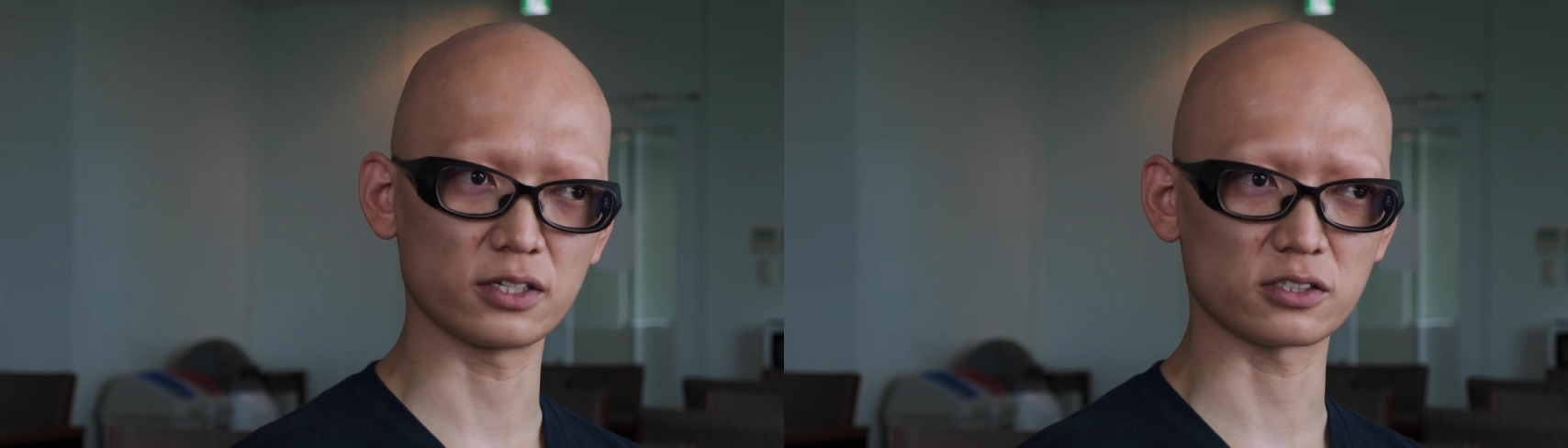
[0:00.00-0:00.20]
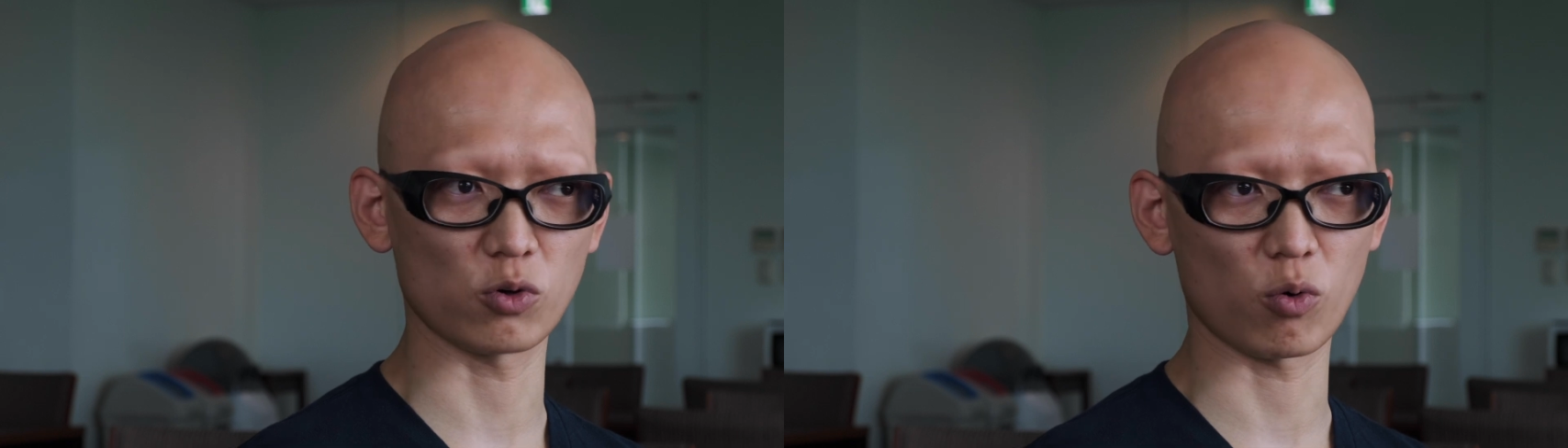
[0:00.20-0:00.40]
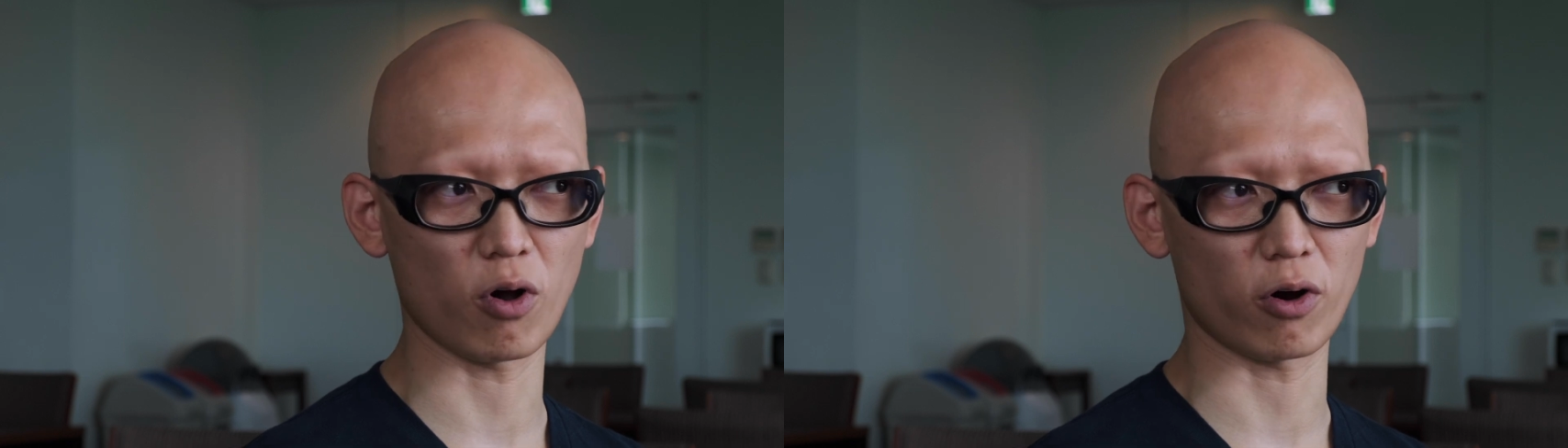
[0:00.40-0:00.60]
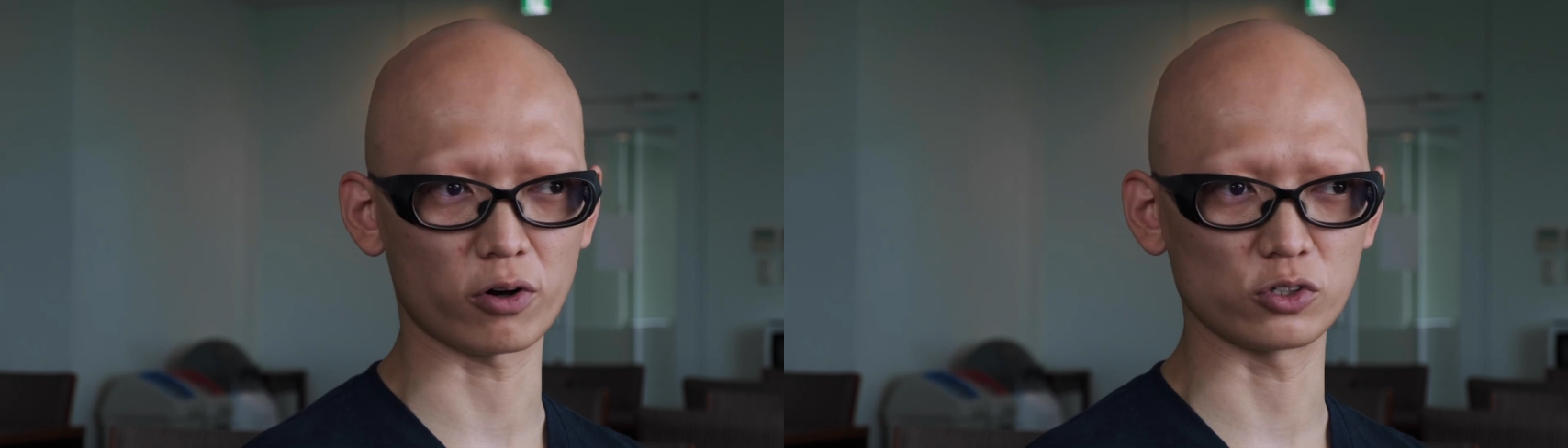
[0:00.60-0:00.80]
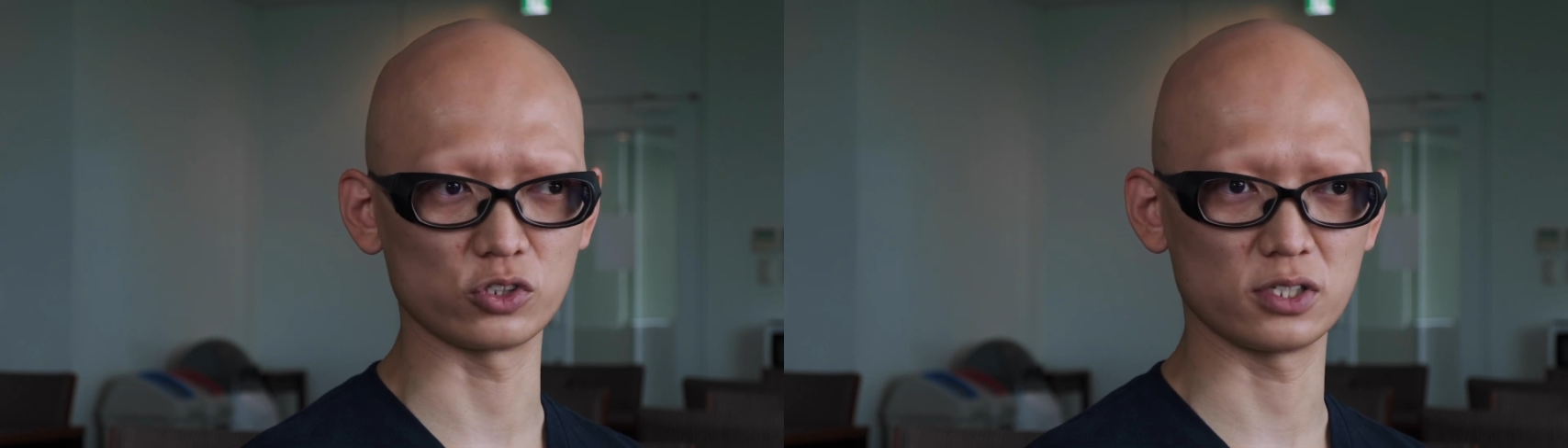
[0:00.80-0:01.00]

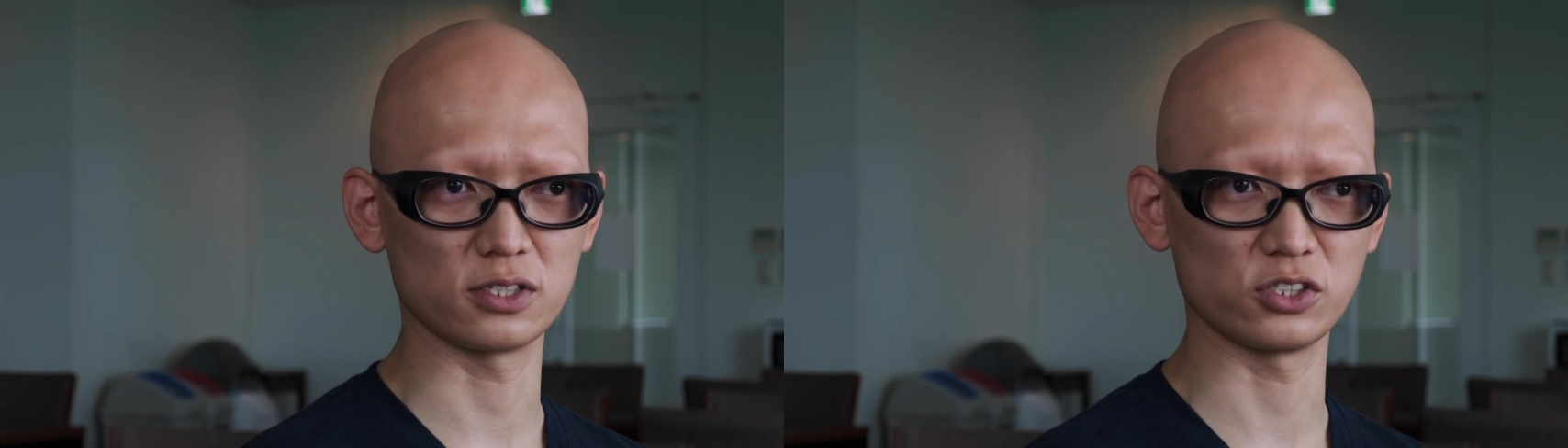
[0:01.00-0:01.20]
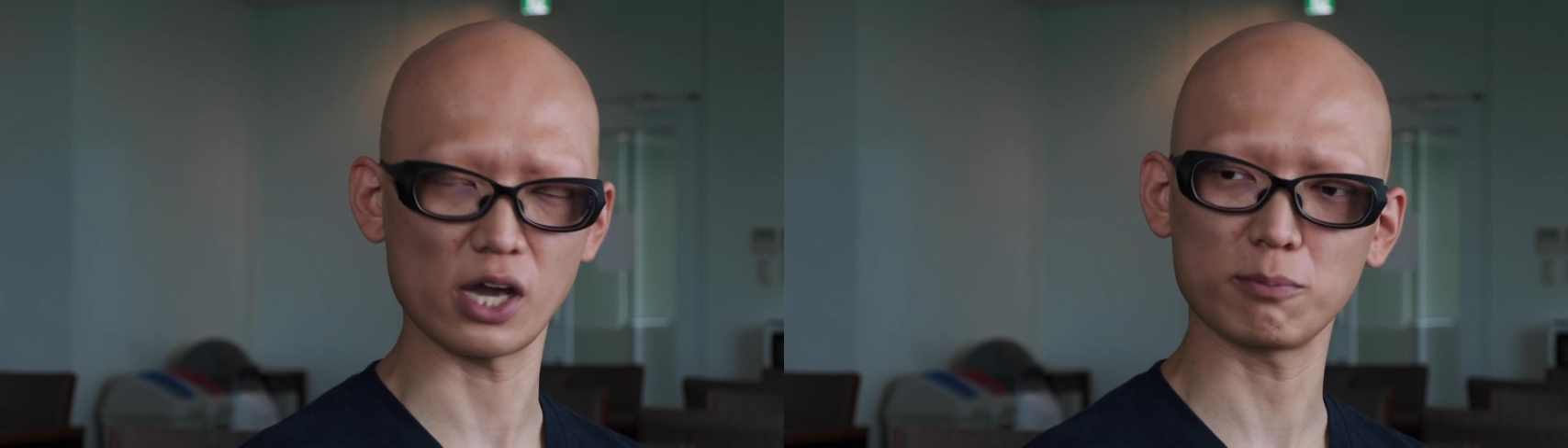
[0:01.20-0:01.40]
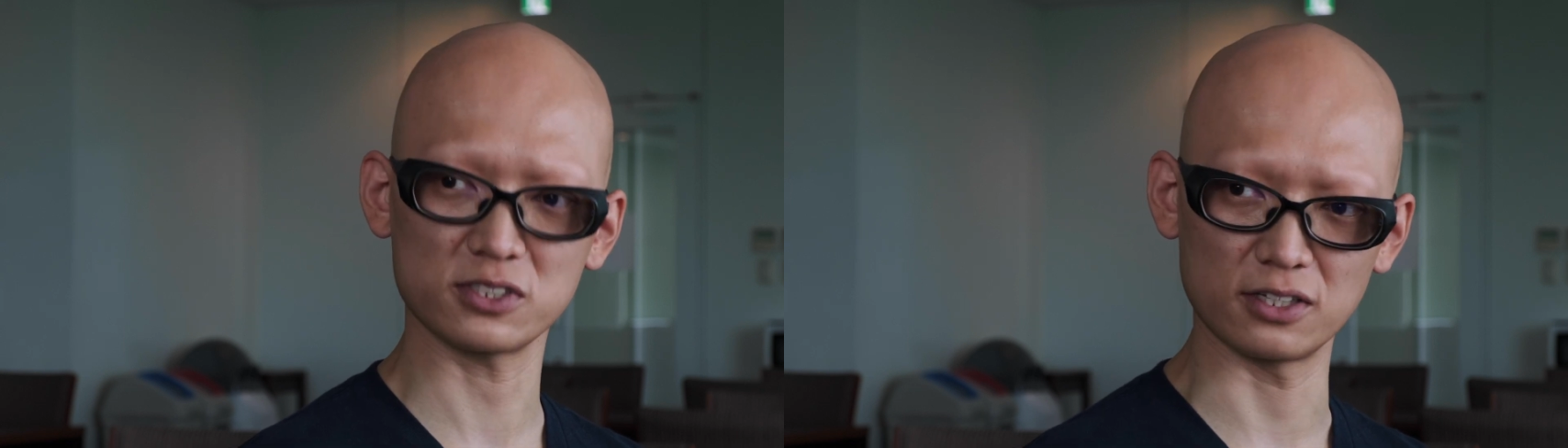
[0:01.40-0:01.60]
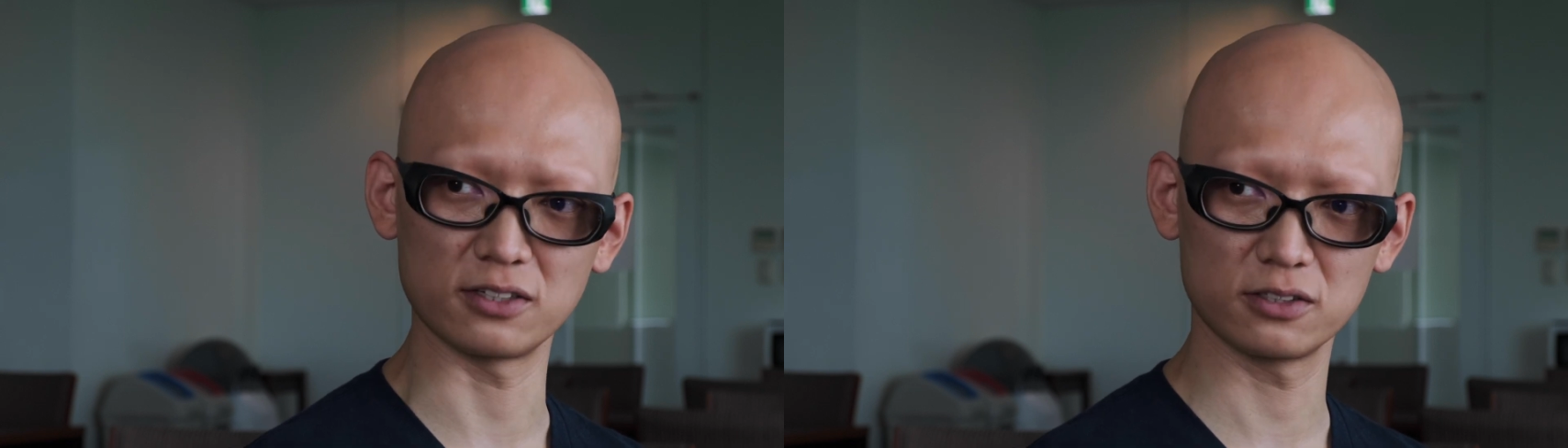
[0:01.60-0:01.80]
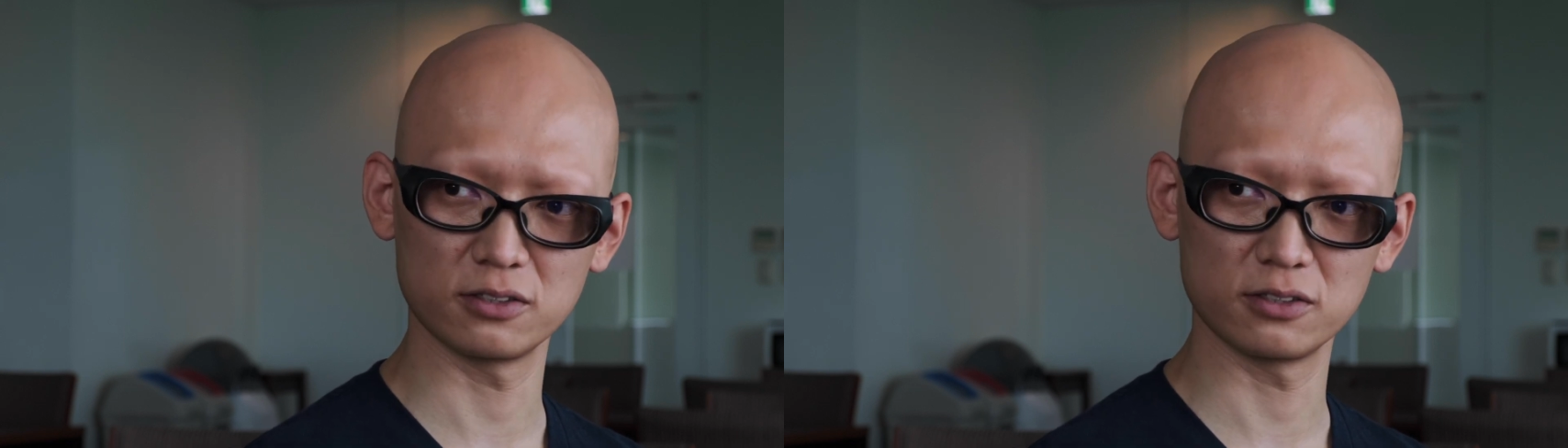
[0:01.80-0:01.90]
so-called jam sync.